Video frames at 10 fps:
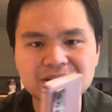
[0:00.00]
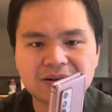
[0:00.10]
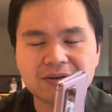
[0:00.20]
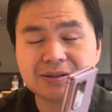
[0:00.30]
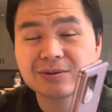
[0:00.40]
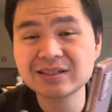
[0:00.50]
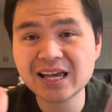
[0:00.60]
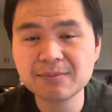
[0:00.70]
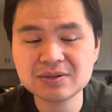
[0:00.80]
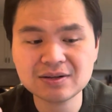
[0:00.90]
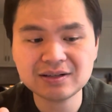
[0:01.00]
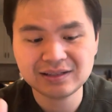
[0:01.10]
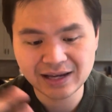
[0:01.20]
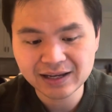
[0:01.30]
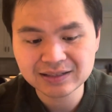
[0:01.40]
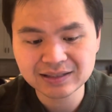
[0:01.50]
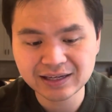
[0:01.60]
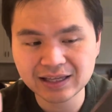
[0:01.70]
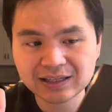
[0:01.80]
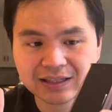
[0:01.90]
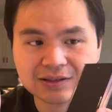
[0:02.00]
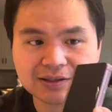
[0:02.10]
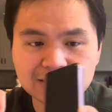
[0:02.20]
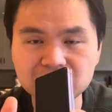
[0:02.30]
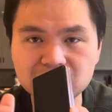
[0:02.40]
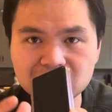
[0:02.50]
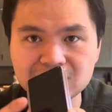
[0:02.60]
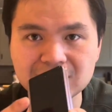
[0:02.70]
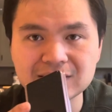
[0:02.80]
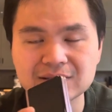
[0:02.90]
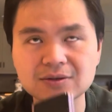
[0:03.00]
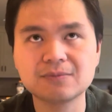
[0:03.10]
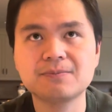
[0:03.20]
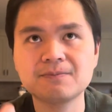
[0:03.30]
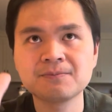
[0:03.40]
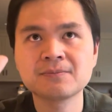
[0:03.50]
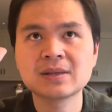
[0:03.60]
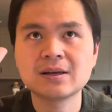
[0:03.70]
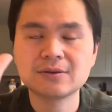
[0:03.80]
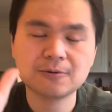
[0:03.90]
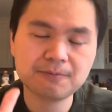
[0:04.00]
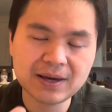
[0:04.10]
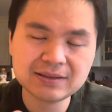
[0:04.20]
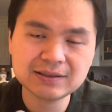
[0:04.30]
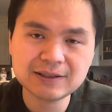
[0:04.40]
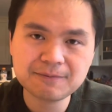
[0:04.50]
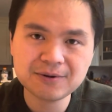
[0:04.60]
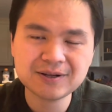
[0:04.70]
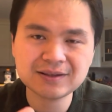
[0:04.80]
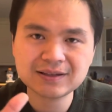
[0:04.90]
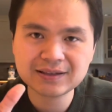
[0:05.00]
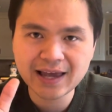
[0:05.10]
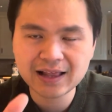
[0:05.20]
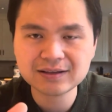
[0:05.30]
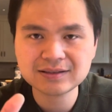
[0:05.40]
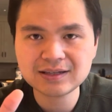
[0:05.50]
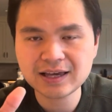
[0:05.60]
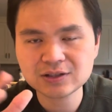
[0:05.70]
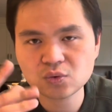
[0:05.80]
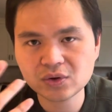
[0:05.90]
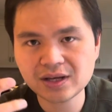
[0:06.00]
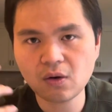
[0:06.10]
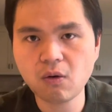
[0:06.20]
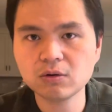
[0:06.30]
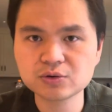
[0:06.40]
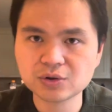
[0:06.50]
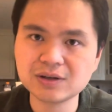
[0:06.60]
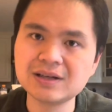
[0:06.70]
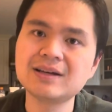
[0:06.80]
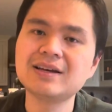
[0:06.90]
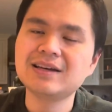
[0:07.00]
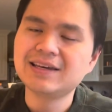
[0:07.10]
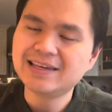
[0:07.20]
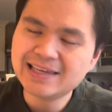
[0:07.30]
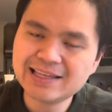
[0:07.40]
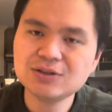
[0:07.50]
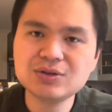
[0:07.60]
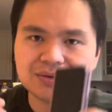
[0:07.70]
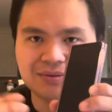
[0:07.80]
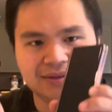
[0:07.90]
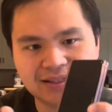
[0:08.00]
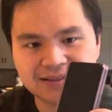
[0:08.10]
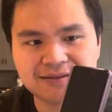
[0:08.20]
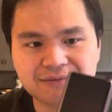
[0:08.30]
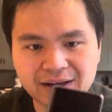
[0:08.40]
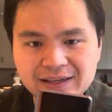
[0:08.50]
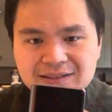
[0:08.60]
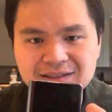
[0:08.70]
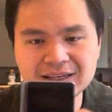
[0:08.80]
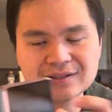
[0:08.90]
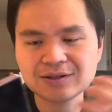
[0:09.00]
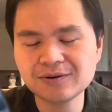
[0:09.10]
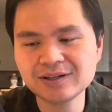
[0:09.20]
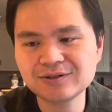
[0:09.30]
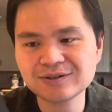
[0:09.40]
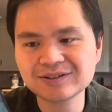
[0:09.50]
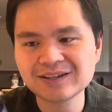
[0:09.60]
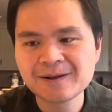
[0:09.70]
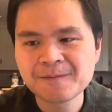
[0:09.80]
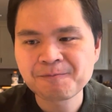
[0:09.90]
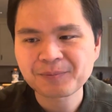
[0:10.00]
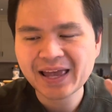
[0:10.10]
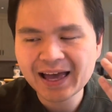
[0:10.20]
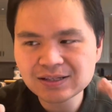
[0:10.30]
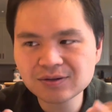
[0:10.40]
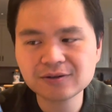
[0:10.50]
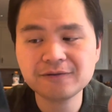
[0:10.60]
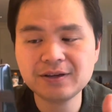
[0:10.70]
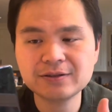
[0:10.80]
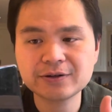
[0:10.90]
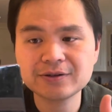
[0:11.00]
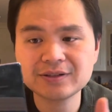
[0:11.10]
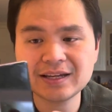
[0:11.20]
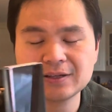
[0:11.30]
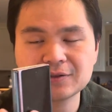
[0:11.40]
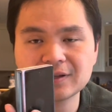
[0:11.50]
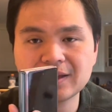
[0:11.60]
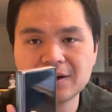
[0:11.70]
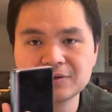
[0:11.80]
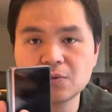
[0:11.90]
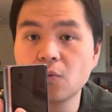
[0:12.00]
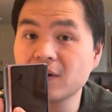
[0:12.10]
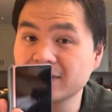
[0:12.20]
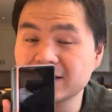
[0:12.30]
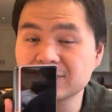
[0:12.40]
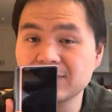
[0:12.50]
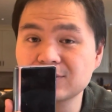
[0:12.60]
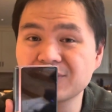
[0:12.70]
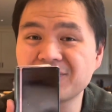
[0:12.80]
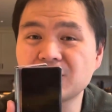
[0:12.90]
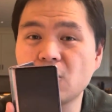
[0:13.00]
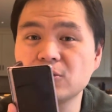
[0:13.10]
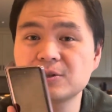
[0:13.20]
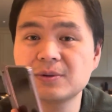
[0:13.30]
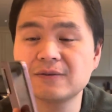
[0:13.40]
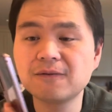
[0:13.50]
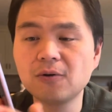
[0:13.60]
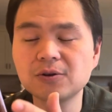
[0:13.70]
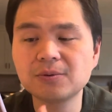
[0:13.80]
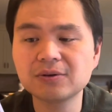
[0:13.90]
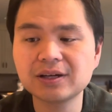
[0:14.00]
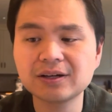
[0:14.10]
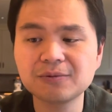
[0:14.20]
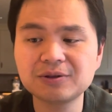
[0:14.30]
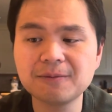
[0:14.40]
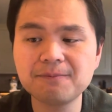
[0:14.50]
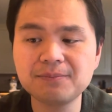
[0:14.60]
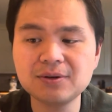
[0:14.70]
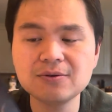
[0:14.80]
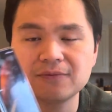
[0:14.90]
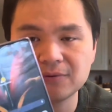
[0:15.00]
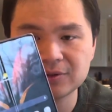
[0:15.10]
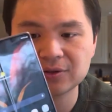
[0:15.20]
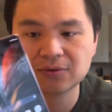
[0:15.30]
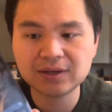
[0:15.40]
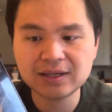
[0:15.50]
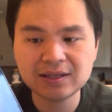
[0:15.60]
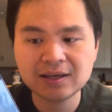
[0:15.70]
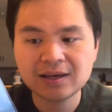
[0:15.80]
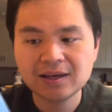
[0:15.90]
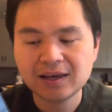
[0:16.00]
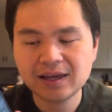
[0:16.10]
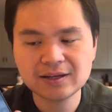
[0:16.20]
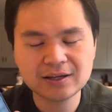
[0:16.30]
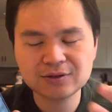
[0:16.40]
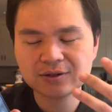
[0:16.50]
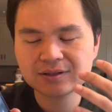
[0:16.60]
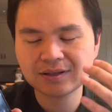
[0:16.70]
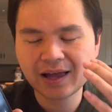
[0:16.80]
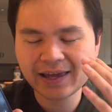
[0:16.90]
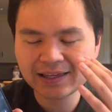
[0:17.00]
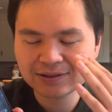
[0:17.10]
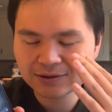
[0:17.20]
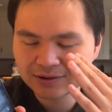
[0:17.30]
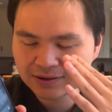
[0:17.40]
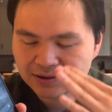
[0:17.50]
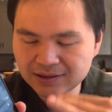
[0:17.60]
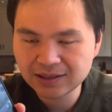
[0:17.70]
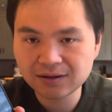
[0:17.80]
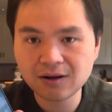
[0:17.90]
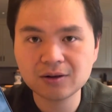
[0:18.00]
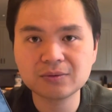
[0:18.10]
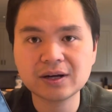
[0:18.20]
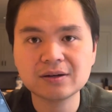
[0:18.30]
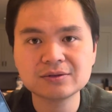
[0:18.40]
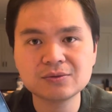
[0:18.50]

And also Samsung DeX, like I can still use this, so they're basically putting the Galaxy S20 Ultra into this device. And so it just has all the features, and it just allows you one last feature of an ultimate foldable here with a beautiful screen. And I can just see it all around.